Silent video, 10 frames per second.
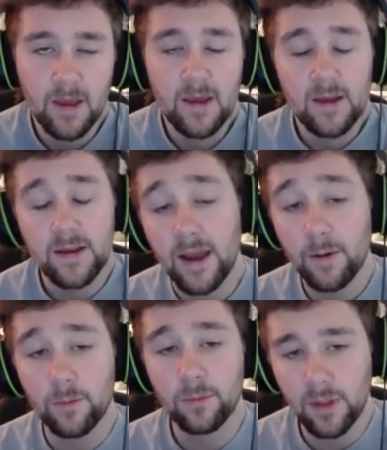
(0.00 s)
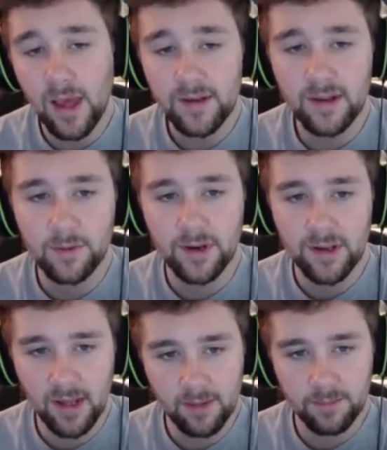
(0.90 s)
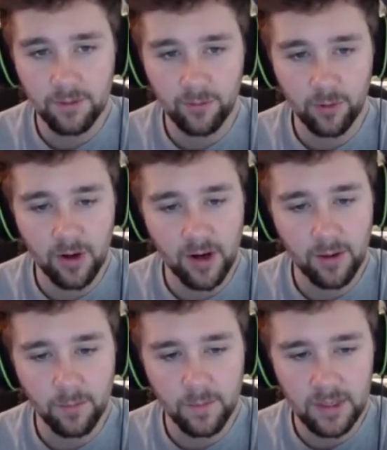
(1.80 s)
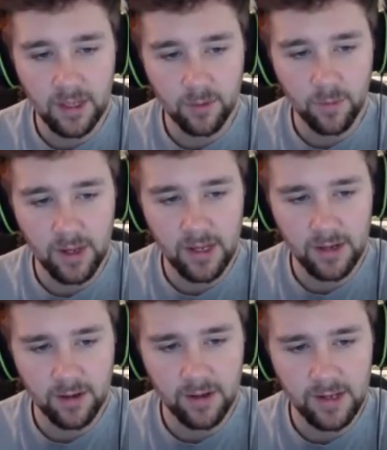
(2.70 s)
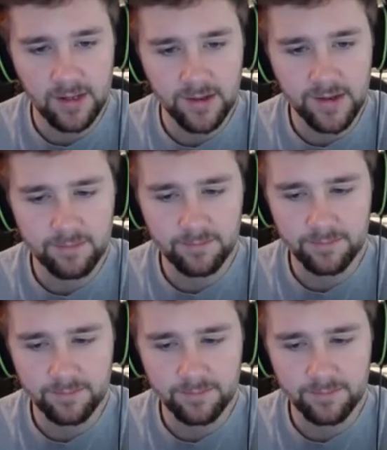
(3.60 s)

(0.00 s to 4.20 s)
now the last thing I want to say before we cut away here is